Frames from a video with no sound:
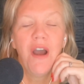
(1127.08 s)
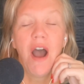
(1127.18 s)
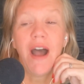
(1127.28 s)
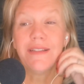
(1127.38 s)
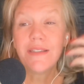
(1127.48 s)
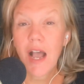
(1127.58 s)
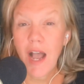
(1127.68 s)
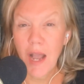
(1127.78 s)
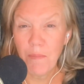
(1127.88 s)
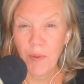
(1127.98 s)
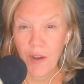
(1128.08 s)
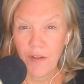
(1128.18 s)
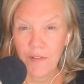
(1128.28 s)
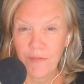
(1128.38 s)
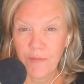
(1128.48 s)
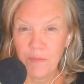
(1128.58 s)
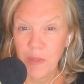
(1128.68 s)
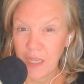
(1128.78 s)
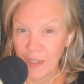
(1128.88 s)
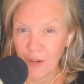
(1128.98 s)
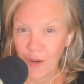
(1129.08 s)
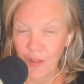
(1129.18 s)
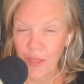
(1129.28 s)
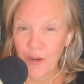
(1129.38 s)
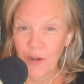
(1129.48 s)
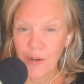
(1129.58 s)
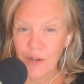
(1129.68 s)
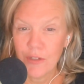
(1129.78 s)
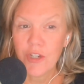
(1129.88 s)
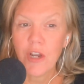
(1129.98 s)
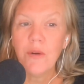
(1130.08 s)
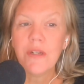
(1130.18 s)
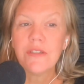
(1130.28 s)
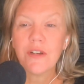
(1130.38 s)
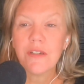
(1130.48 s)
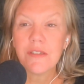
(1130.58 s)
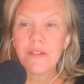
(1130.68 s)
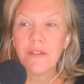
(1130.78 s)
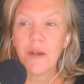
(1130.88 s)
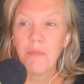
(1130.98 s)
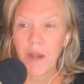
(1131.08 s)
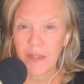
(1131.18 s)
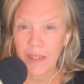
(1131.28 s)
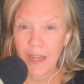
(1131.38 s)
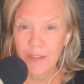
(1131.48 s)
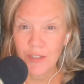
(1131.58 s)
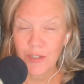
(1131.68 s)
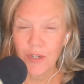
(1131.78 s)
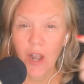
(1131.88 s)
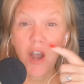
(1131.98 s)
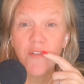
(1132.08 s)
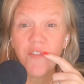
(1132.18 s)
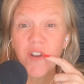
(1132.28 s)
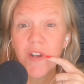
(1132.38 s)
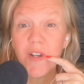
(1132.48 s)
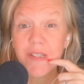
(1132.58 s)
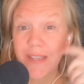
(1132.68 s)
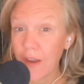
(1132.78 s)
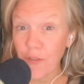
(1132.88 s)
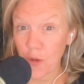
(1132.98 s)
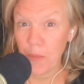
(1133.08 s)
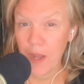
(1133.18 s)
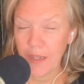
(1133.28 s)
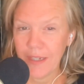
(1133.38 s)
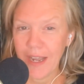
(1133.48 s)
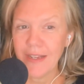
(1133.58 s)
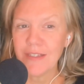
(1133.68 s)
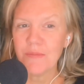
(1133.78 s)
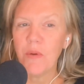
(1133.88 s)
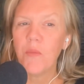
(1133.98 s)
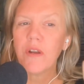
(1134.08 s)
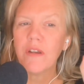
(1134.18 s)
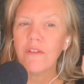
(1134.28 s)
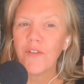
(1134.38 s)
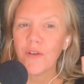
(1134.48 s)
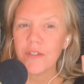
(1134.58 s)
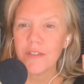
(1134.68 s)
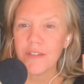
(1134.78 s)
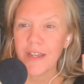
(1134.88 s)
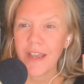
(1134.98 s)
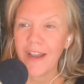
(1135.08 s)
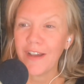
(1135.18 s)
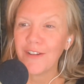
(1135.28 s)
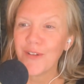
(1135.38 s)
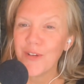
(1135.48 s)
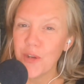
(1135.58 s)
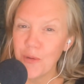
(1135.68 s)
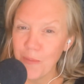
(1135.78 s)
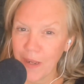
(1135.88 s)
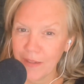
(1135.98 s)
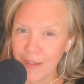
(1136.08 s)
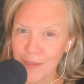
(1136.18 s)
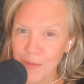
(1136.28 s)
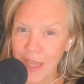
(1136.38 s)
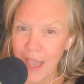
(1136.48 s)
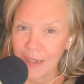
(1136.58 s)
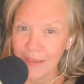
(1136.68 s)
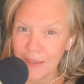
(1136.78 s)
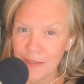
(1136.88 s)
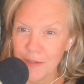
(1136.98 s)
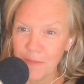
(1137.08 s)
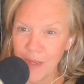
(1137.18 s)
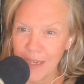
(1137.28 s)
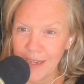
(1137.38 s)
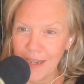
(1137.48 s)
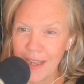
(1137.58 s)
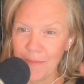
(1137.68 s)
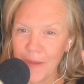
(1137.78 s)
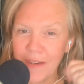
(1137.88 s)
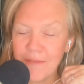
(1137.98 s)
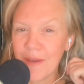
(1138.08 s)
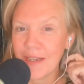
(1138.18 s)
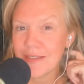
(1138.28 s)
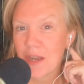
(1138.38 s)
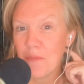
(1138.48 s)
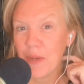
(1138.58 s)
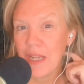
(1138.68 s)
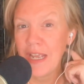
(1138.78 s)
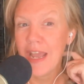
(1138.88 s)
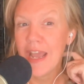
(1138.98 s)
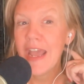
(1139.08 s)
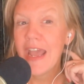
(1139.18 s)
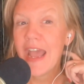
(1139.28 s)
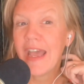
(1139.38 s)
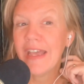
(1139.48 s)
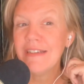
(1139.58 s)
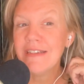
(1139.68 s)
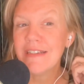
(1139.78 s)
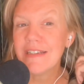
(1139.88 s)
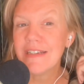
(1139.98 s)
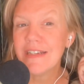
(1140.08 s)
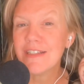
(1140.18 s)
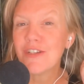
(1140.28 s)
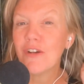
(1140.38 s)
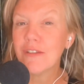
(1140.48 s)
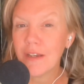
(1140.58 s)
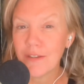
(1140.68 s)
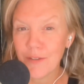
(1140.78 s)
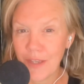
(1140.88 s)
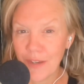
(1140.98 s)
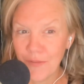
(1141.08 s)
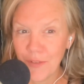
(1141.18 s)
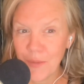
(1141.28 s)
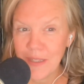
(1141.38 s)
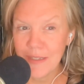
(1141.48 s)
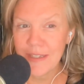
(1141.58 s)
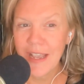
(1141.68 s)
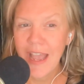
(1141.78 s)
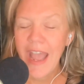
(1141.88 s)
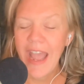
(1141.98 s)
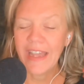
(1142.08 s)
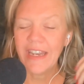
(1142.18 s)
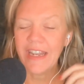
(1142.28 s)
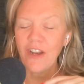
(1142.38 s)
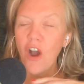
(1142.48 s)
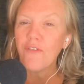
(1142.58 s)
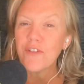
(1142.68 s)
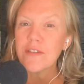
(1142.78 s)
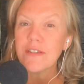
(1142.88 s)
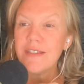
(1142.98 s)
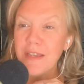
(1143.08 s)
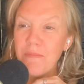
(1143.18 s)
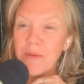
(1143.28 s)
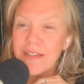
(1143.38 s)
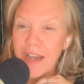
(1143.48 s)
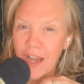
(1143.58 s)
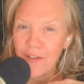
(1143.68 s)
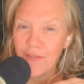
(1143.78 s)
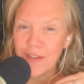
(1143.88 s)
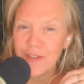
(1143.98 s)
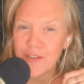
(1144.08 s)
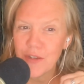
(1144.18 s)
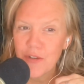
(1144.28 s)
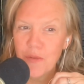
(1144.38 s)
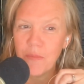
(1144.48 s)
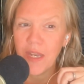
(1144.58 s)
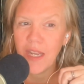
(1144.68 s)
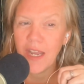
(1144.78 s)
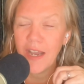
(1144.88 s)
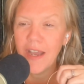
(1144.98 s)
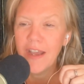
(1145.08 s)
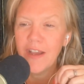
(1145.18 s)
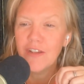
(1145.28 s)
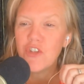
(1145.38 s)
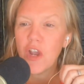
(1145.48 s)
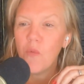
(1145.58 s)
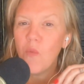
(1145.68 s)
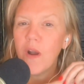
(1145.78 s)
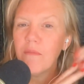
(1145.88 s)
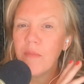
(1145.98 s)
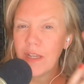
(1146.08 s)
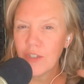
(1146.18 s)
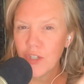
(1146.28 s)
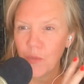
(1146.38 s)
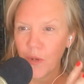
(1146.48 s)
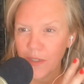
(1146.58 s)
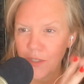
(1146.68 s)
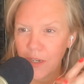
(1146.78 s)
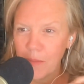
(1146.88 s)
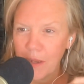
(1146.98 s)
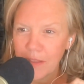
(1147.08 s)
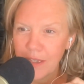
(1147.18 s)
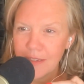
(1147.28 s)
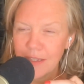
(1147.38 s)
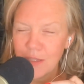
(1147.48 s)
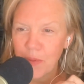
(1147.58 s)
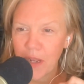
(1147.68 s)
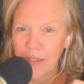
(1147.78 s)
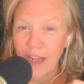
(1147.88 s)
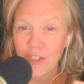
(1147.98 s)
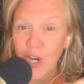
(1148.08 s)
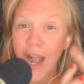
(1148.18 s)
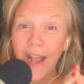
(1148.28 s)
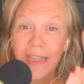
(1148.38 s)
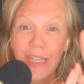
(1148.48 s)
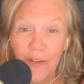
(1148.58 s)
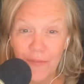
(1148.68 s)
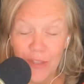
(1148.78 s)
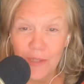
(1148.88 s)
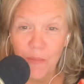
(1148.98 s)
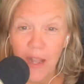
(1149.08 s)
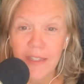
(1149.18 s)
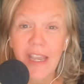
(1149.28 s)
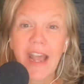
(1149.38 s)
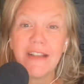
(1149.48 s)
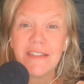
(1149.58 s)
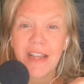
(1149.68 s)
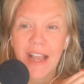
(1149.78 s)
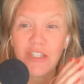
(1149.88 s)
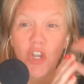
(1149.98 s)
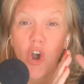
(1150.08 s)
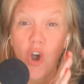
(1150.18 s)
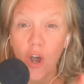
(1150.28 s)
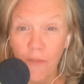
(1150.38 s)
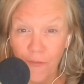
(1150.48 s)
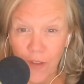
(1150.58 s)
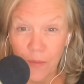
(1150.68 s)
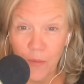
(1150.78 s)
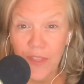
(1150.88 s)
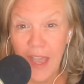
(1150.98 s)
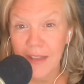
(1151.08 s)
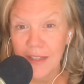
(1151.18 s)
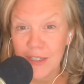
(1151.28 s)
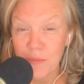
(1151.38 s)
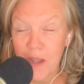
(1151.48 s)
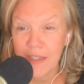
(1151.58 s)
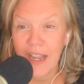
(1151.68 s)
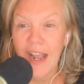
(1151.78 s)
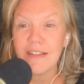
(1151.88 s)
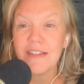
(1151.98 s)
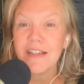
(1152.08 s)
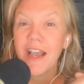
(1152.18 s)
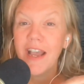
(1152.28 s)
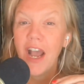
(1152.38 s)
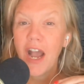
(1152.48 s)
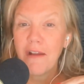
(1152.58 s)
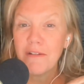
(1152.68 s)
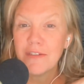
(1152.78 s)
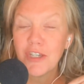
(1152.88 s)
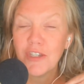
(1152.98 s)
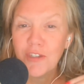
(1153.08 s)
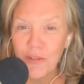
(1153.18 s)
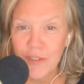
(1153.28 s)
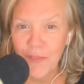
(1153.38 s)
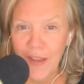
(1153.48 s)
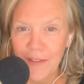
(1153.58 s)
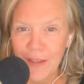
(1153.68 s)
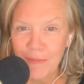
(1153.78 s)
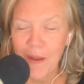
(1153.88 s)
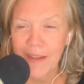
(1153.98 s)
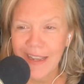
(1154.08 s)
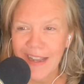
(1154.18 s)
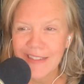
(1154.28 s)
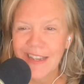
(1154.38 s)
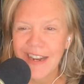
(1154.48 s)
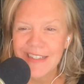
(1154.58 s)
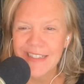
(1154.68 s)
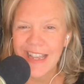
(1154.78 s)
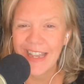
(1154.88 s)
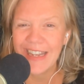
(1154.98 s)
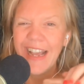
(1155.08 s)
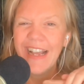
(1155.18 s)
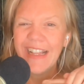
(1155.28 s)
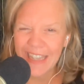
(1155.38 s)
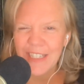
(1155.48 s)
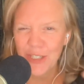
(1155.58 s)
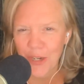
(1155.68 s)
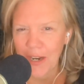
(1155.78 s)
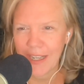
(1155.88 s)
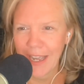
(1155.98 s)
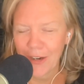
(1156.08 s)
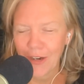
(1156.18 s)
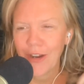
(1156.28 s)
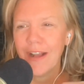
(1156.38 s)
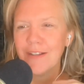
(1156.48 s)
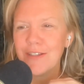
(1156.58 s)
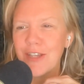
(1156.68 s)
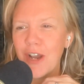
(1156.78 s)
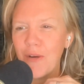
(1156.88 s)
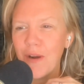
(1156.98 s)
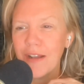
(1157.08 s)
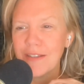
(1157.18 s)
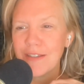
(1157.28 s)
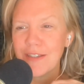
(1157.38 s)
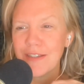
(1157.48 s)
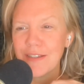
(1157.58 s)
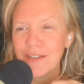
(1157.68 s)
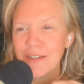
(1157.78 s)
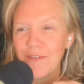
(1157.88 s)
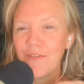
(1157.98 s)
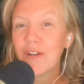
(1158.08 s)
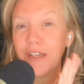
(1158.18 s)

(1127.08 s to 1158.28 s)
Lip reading: On top of being an author, Jo is also a podcaster of several podcasts, but we're going to focus today on her new podcast with Adalist Media, Amy and my company, and it's called Under the Influence, and offers a deep dive into social media. Jo, what made you want to talk about this as a podcaster? I love this podcast, as often with Adalist podcasts. I was a huge fan of this podcast, and I said, let's try to get her. And so it's really